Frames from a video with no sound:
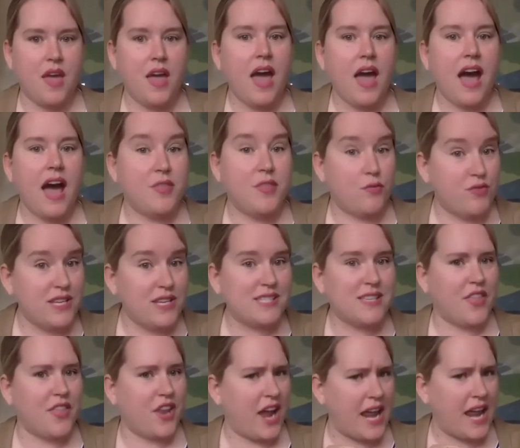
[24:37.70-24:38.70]
And the
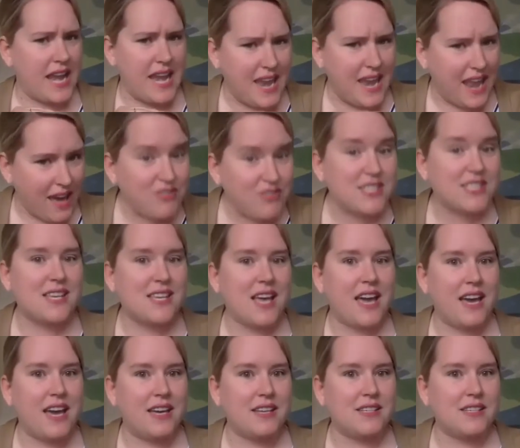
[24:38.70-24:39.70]
reason that I never
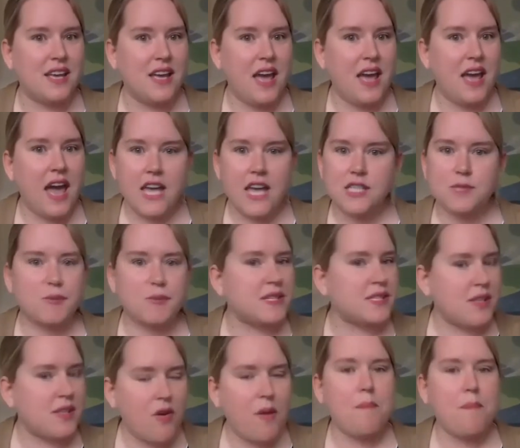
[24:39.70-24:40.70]
say it is because
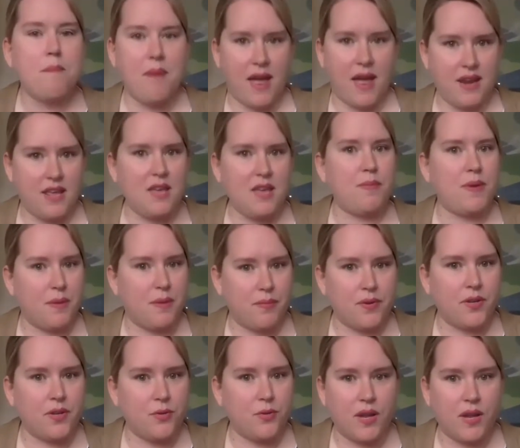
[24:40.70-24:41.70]
there are many
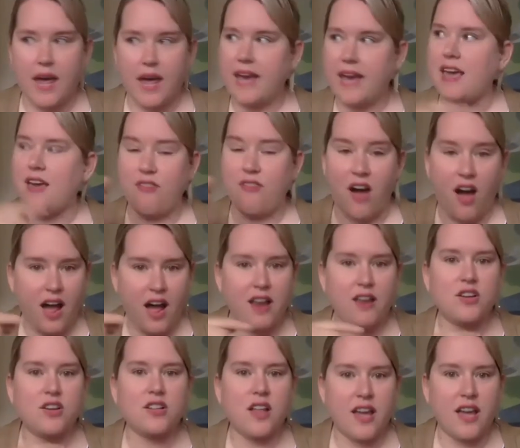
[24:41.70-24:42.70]
people who are like, if I
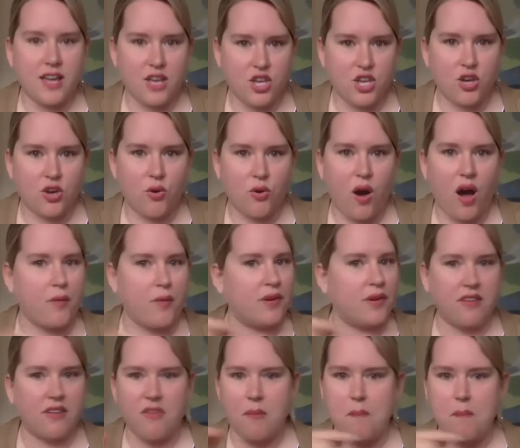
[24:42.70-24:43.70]
looked like you, I would
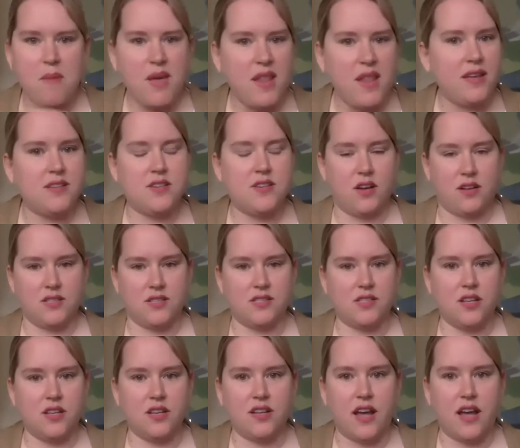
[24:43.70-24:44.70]
give $1 million to
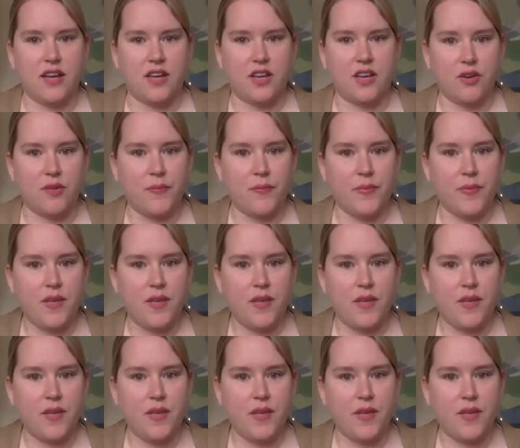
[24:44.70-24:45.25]
look like you.